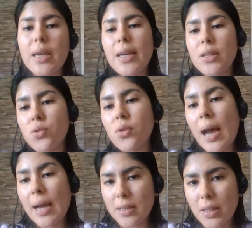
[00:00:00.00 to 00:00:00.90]
into
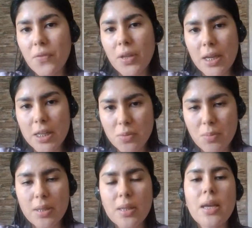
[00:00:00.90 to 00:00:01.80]
active
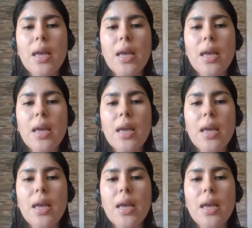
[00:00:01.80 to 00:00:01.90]
engagement.